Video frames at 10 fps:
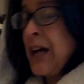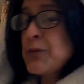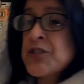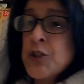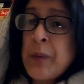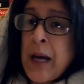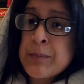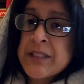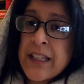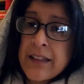I was super
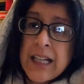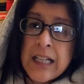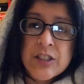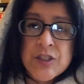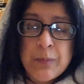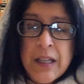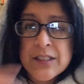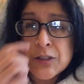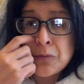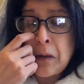happy to get the Catcher's
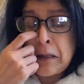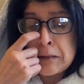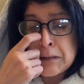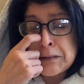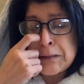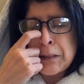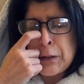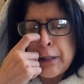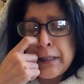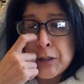mask as well
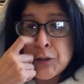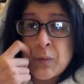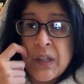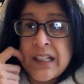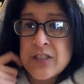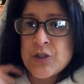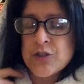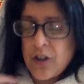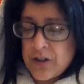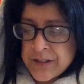in the spring,
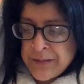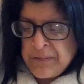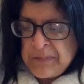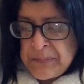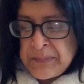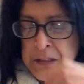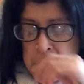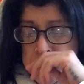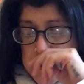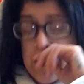just gone.
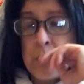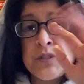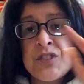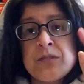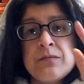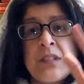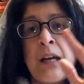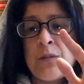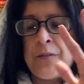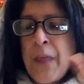So that was
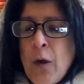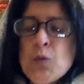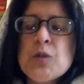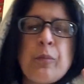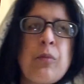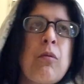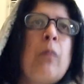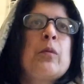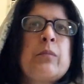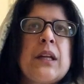that. Those
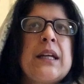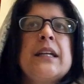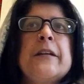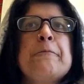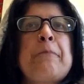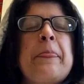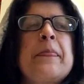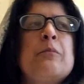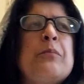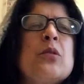probably,
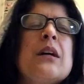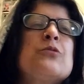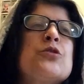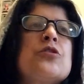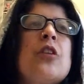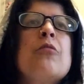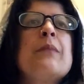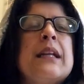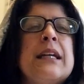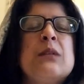they brought out so
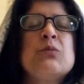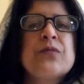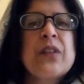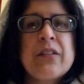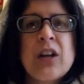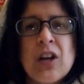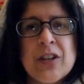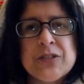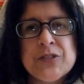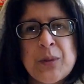many, and it was very
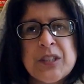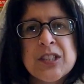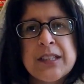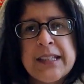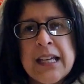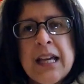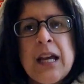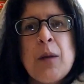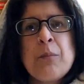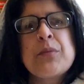hard to actually
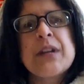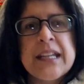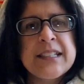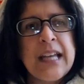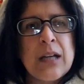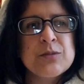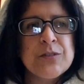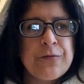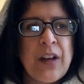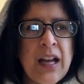bring it down
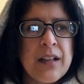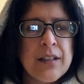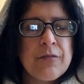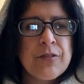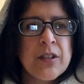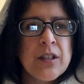to 5.